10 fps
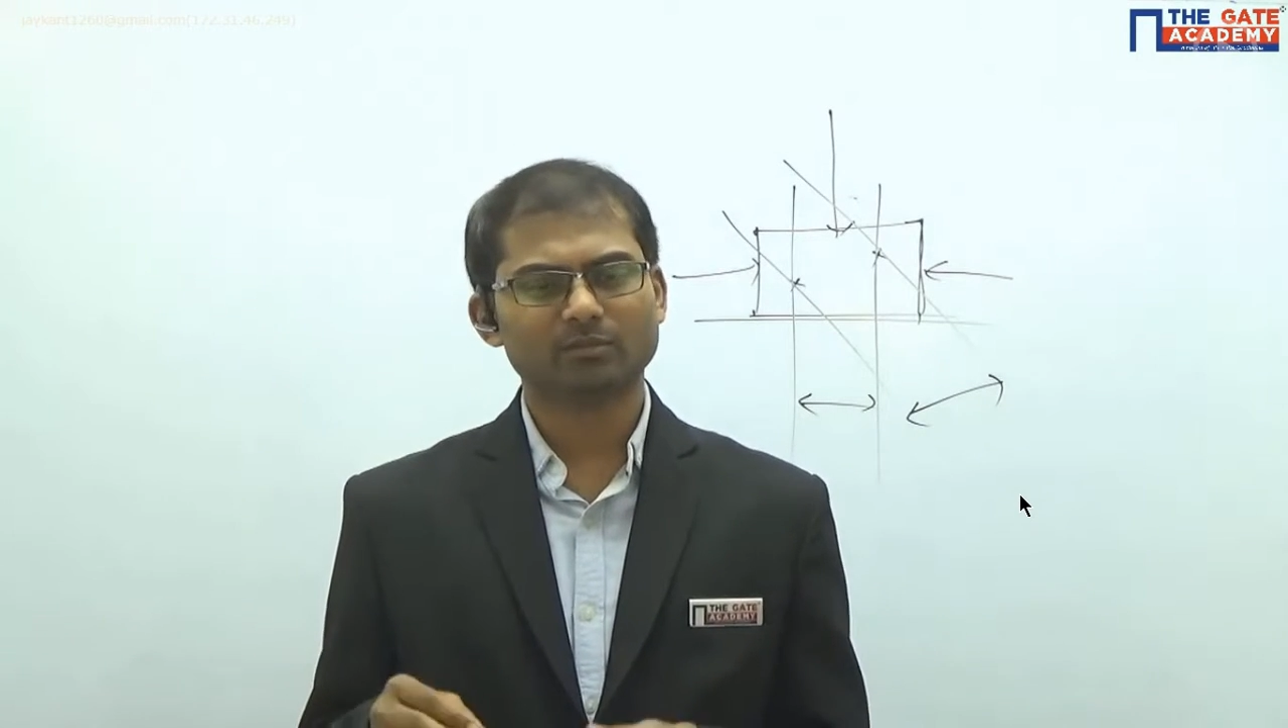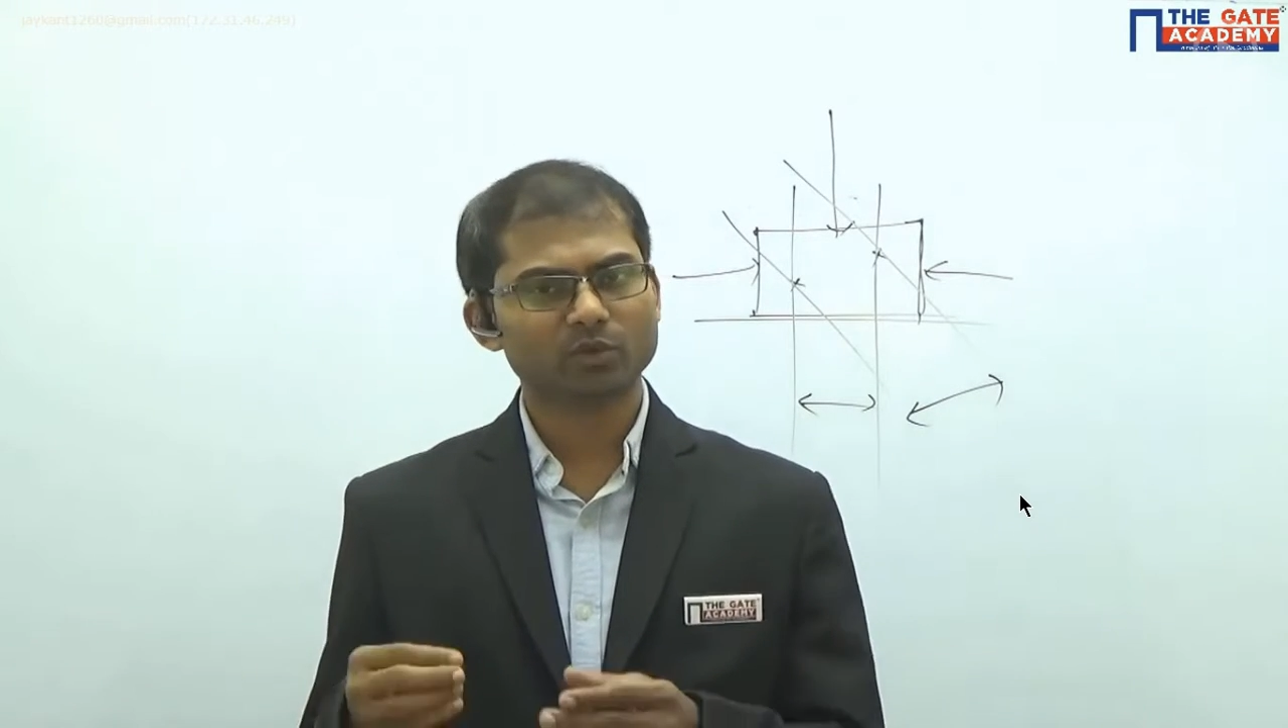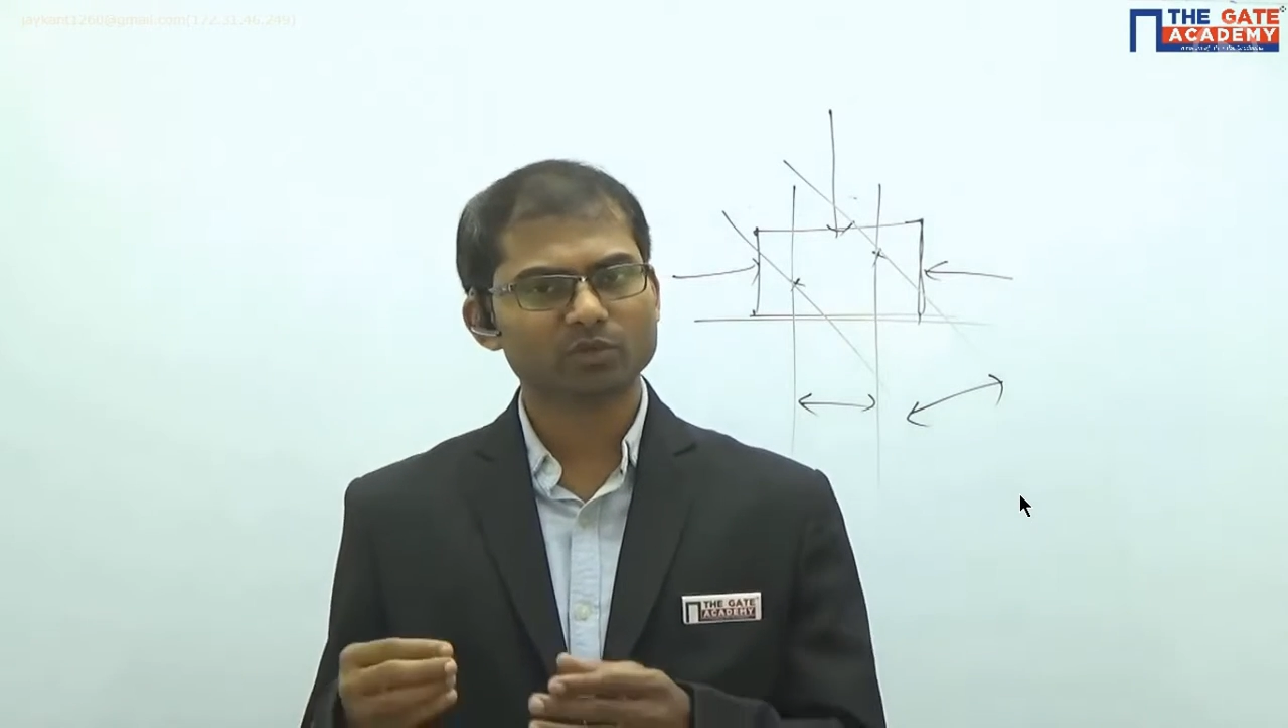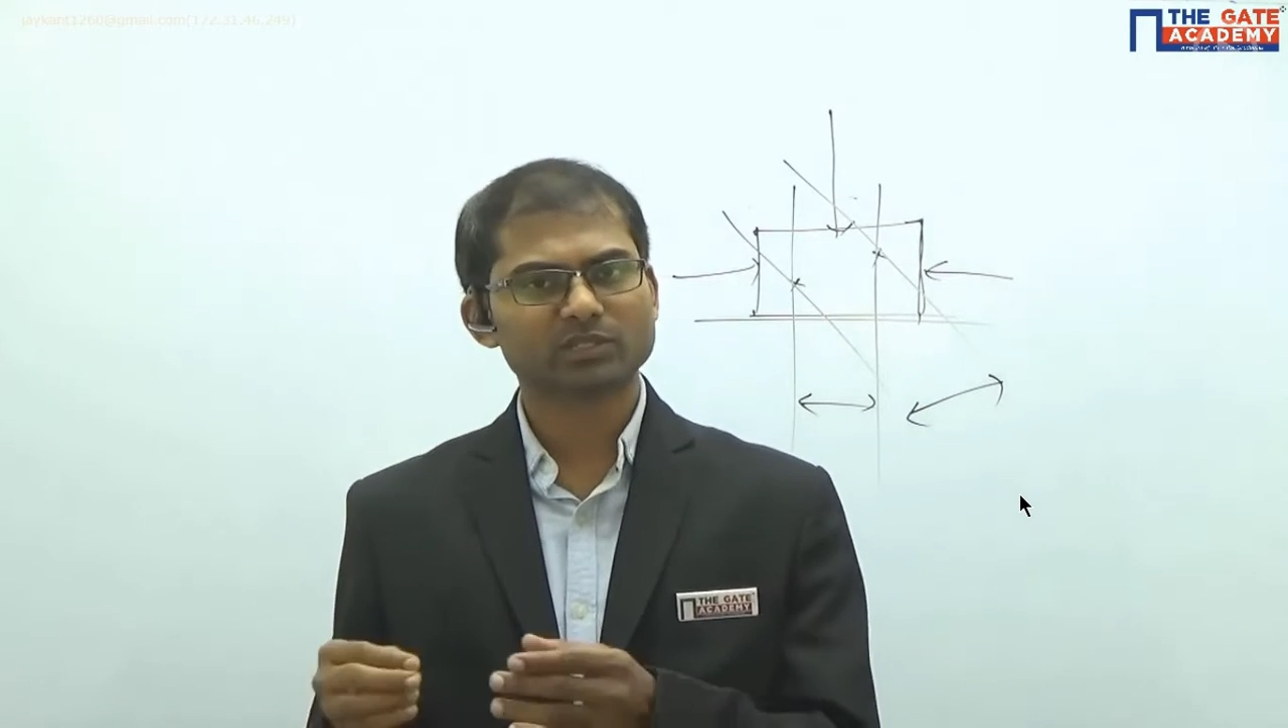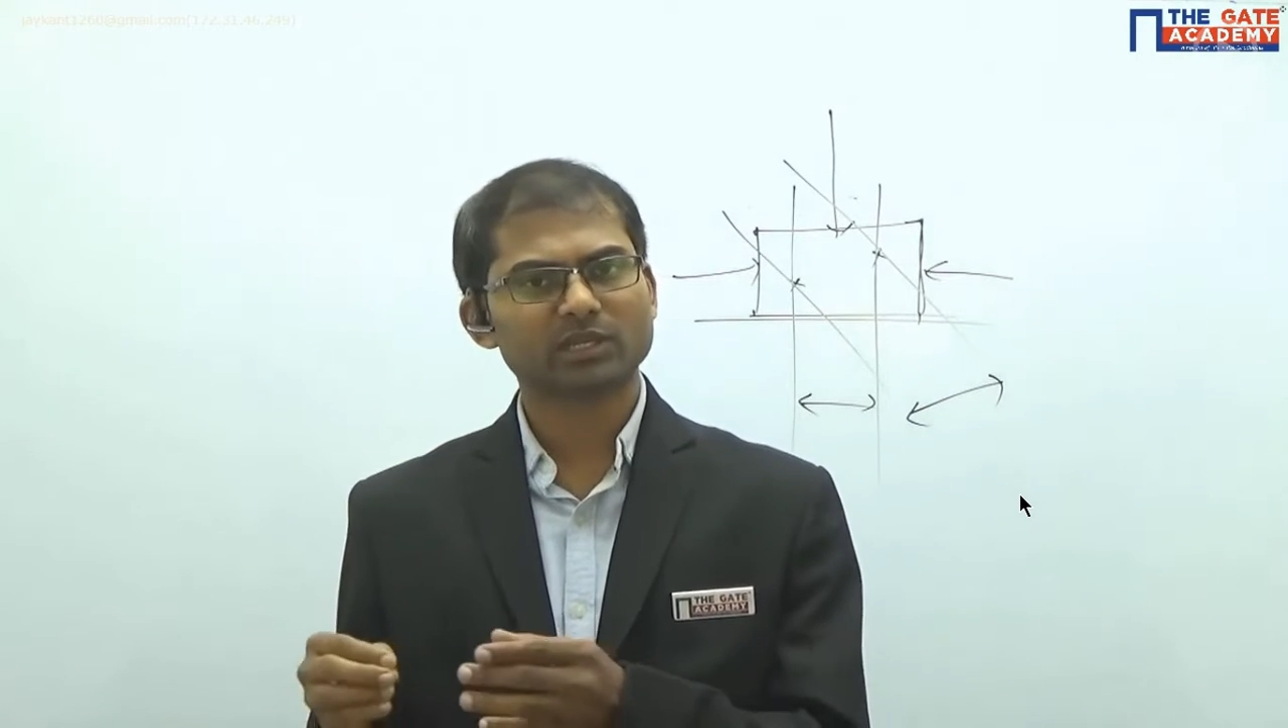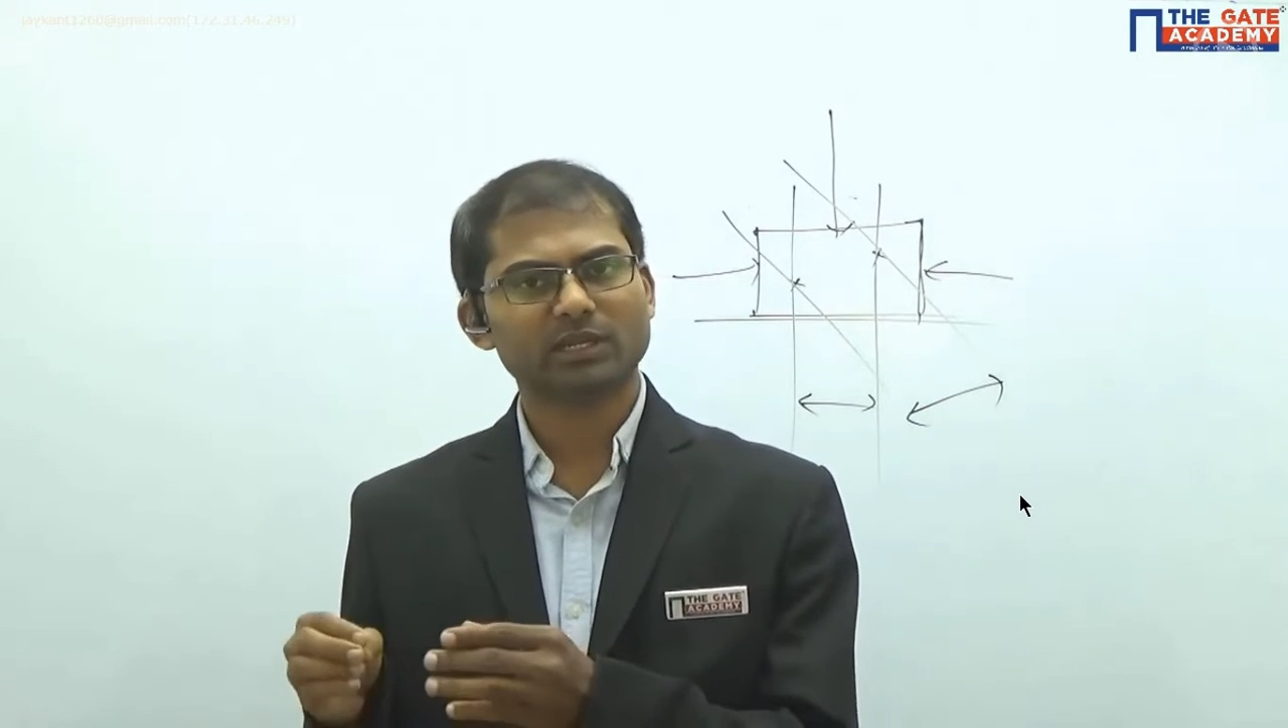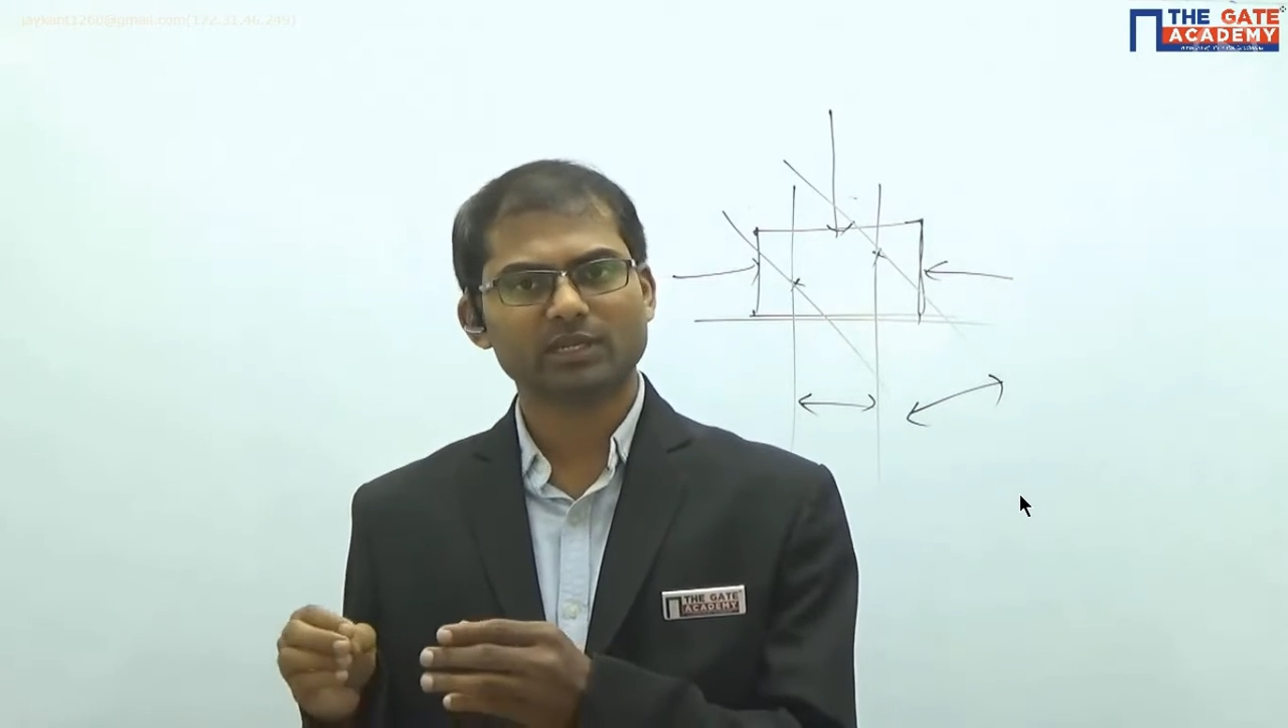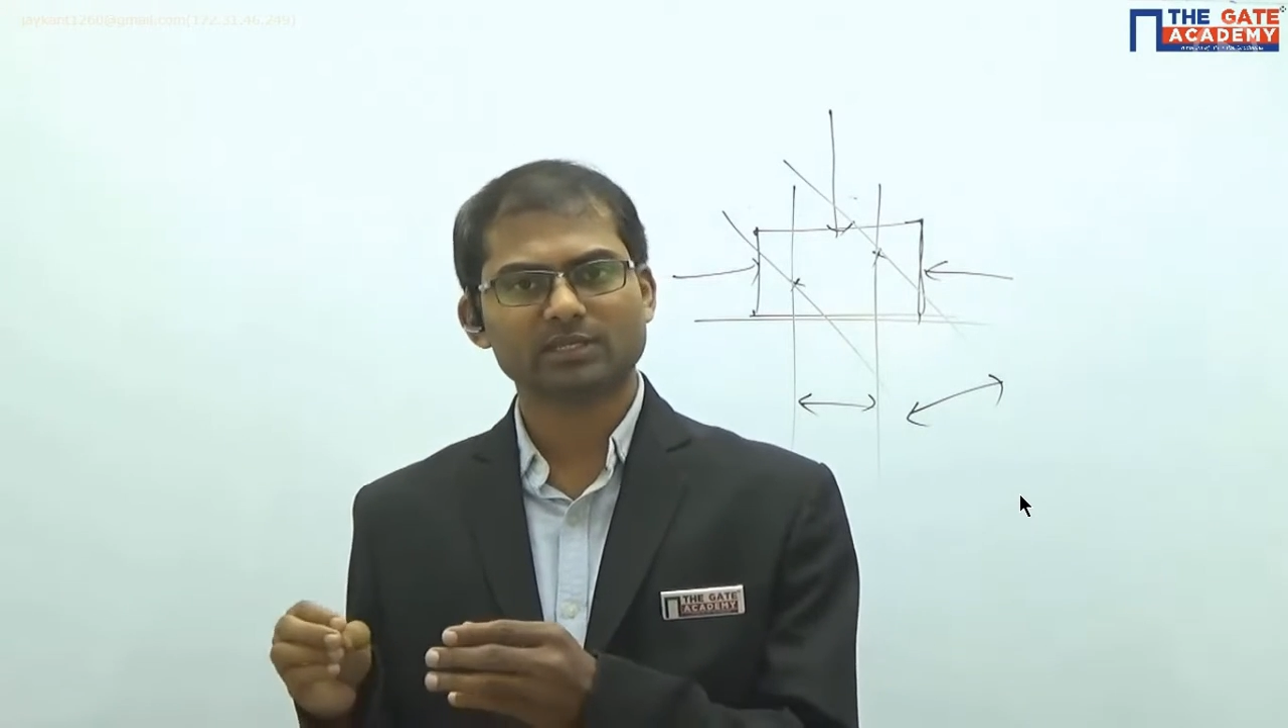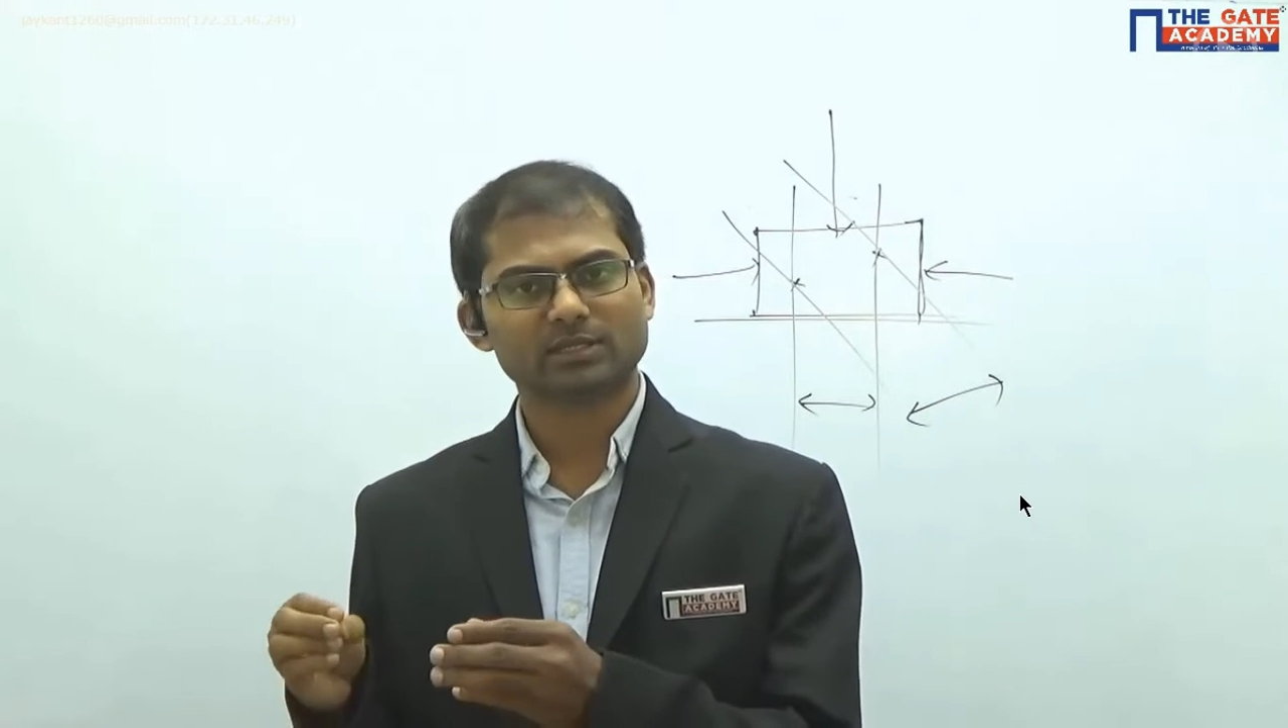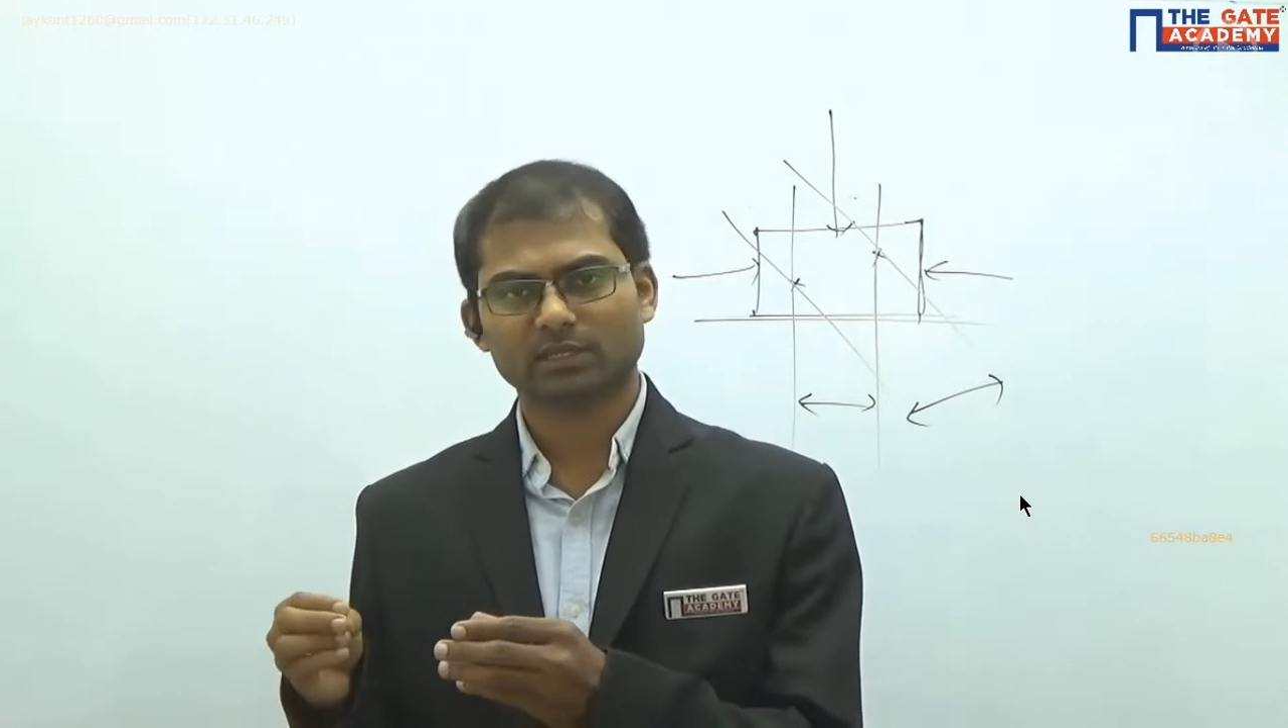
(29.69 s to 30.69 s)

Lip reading: mostly it is